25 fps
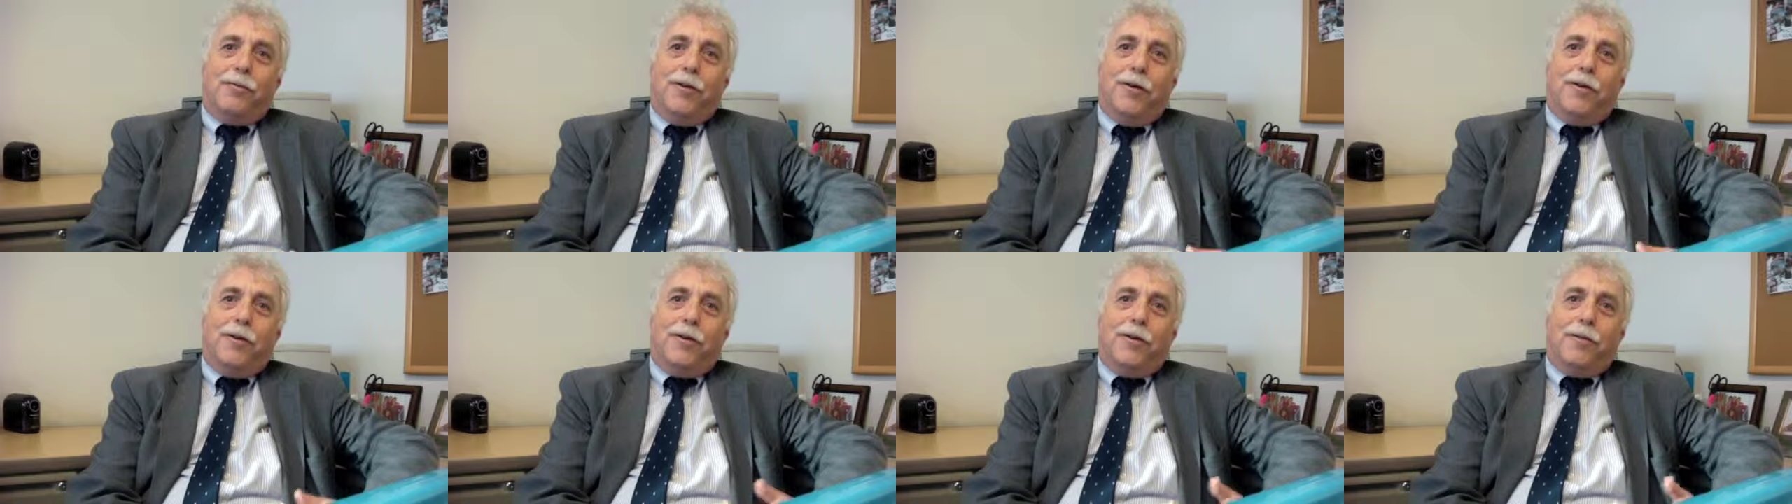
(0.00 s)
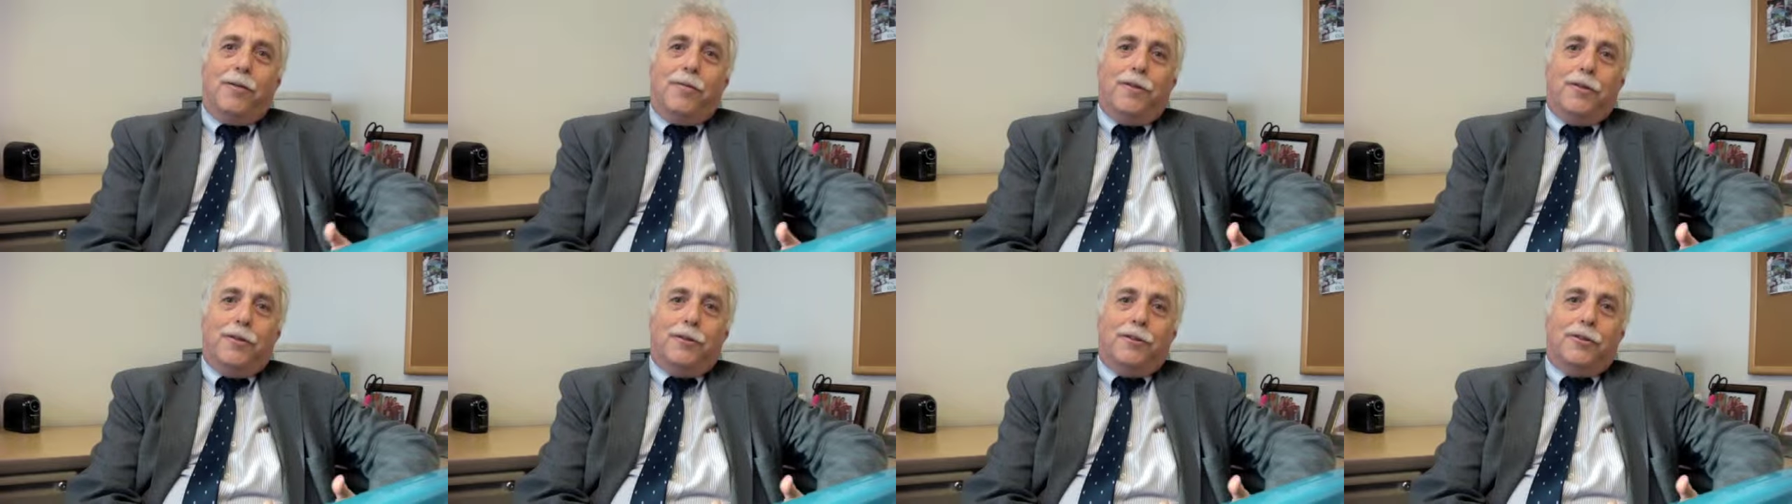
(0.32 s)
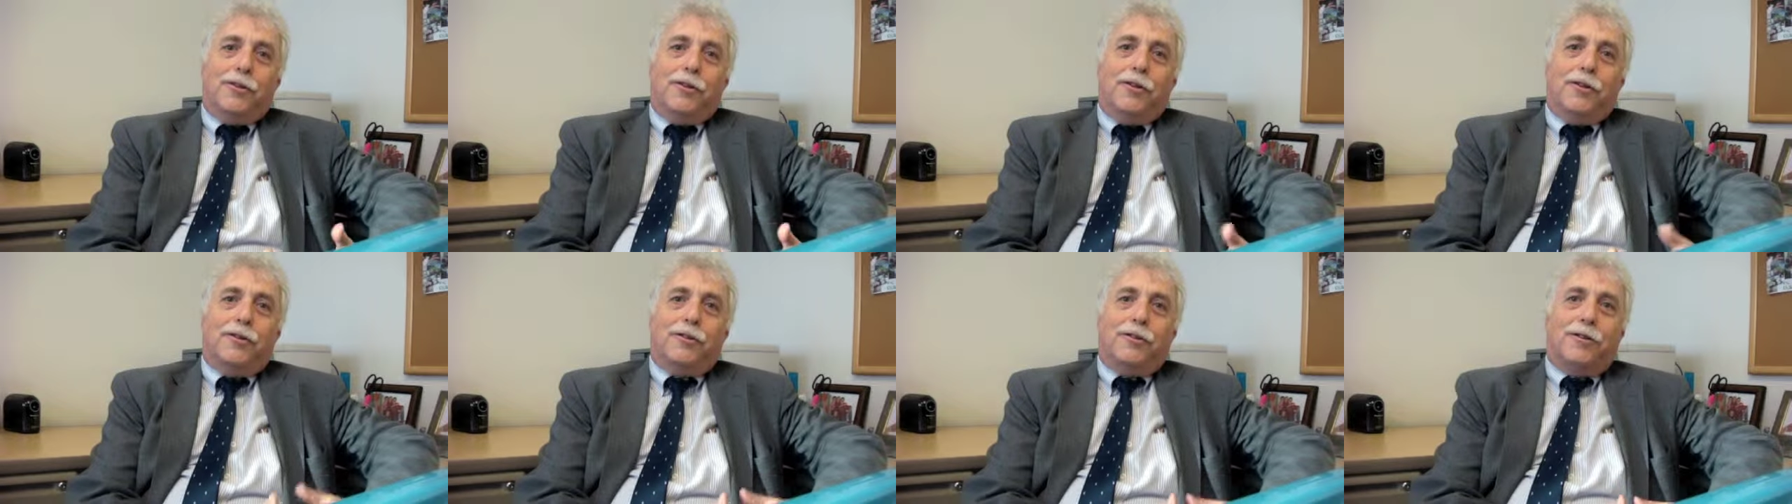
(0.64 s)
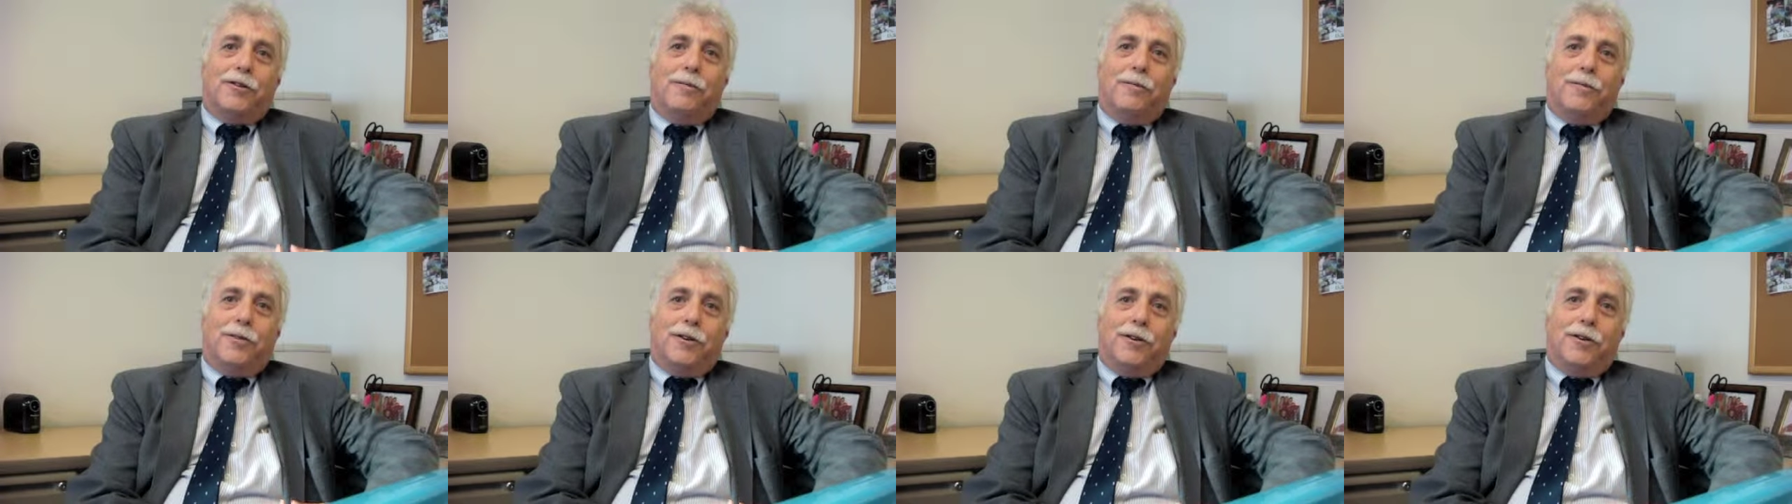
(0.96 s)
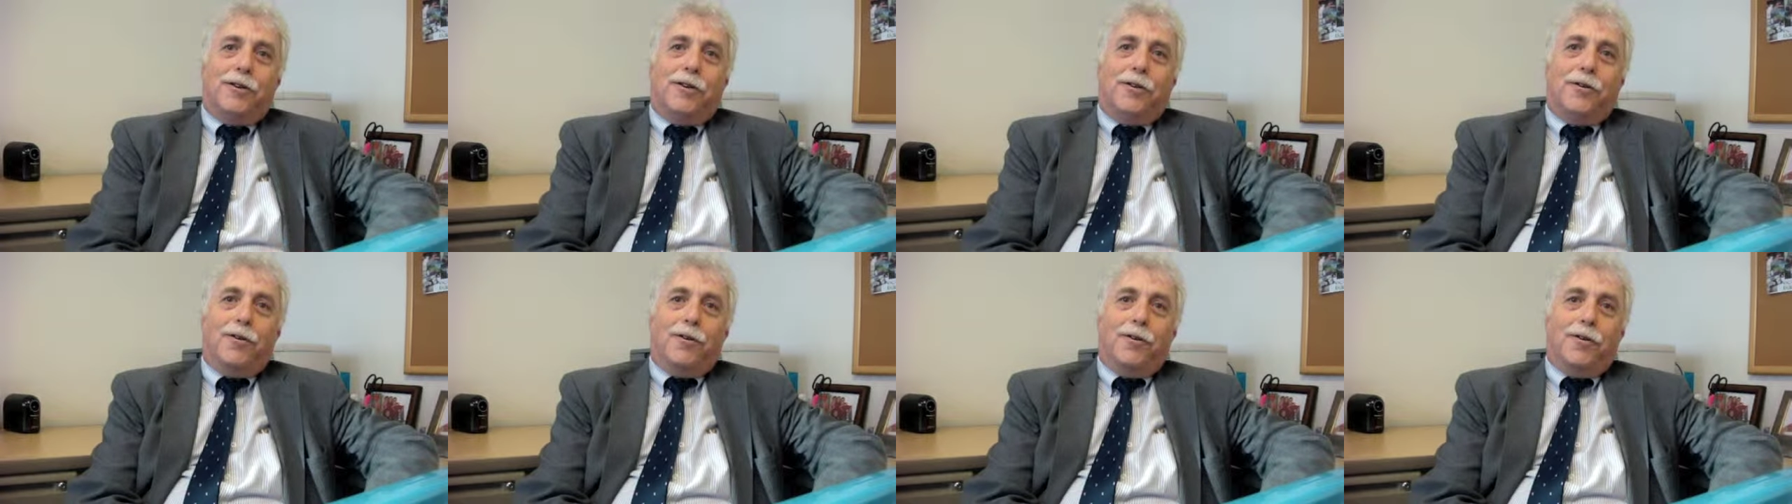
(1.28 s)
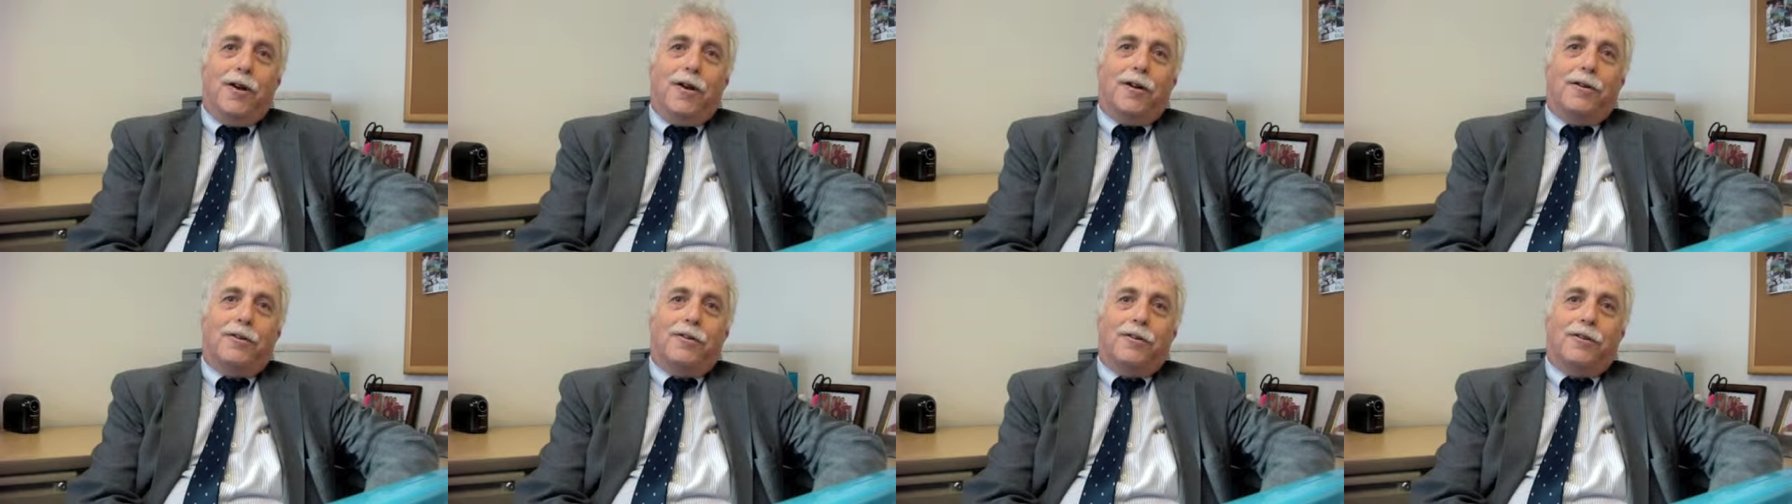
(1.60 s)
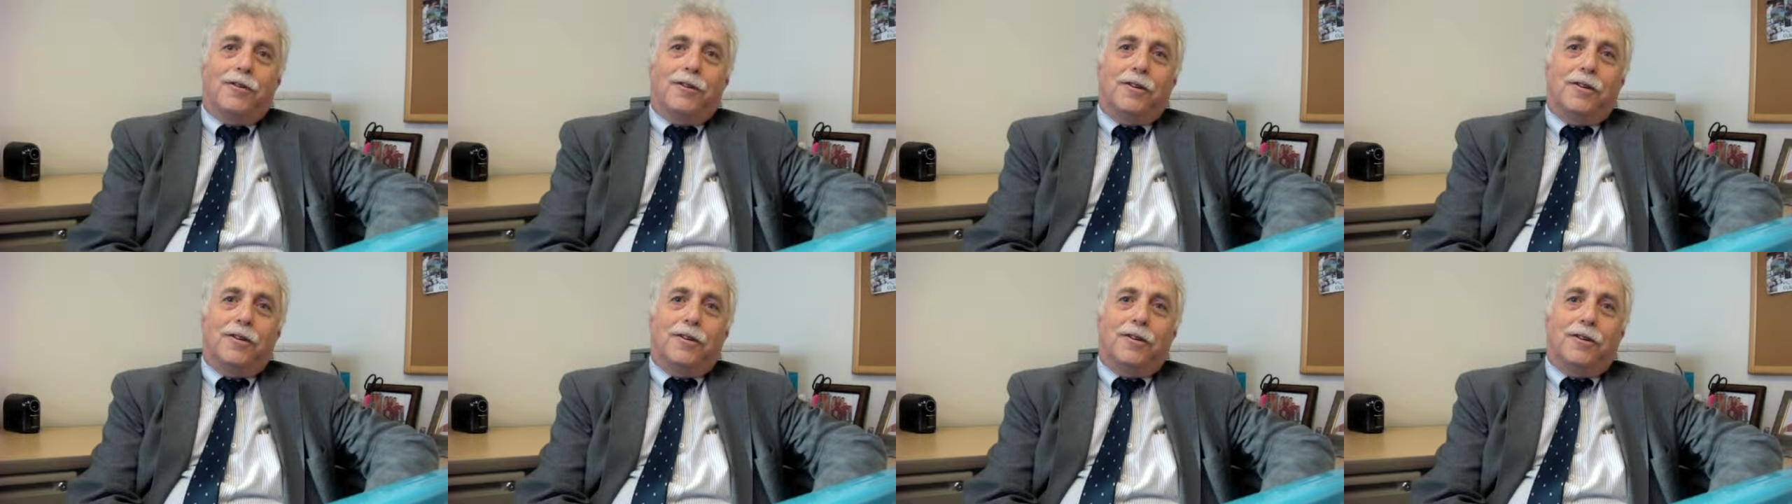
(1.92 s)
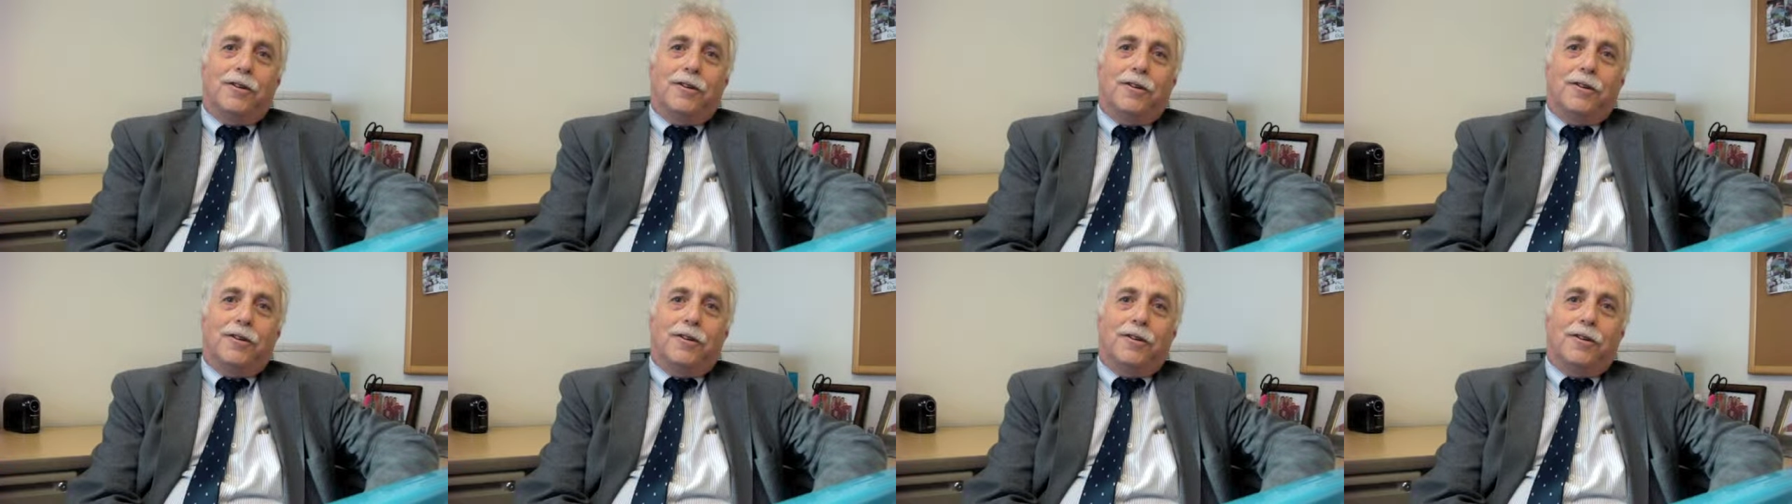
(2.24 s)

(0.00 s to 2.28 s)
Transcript: when their immune system deteriorates.